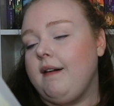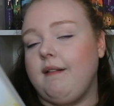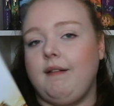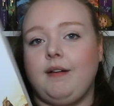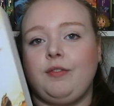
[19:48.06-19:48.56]

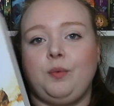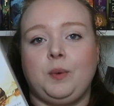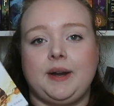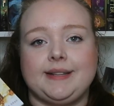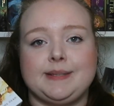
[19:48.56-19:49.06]
of
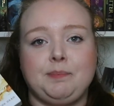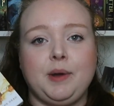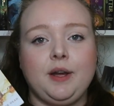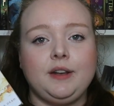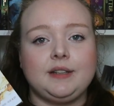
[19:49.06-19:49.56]
what it's
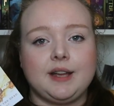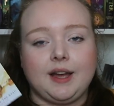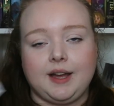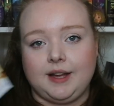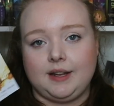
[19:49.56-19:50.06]
about,
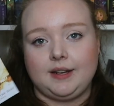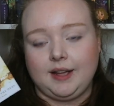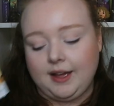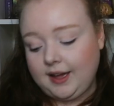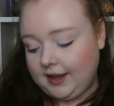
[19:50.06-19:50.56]
and
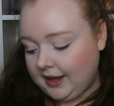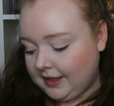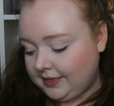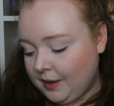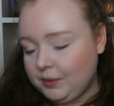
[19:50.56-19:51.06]
I
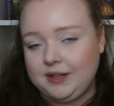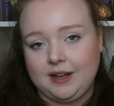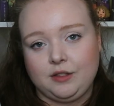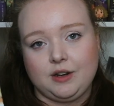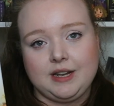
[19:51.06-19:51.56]
got that one.
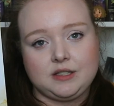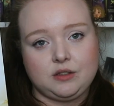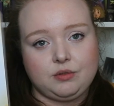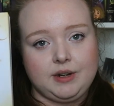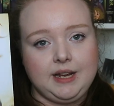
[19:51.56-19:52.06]
Now there is
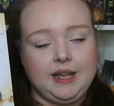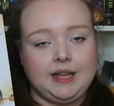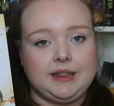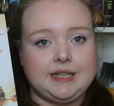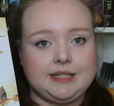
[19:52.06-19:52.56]
3
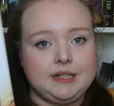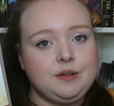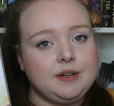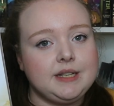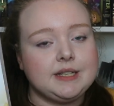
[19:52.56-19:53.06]
in this
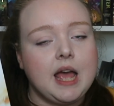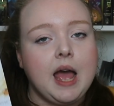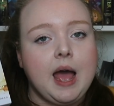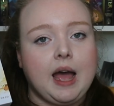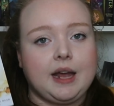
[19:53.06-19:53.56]
series,
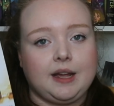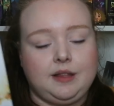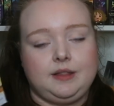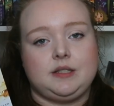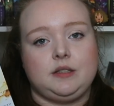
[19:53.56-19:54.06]

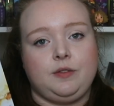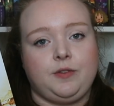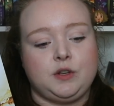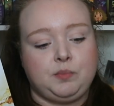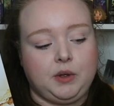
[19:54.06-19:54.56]
and this is the
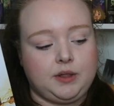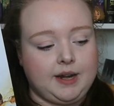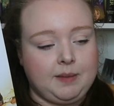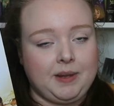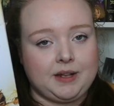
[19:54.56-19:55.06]
first book
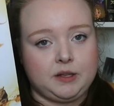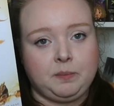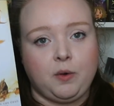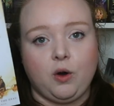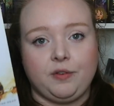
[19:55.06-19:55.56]
that I picked
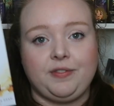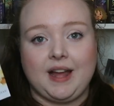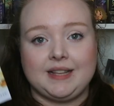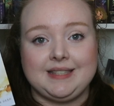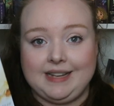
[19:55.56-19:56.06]
up off
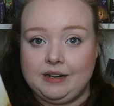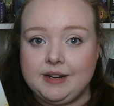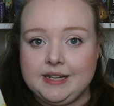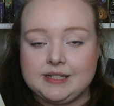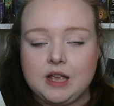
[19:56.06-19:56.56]
that
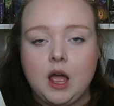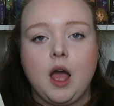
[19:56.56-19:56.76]
series,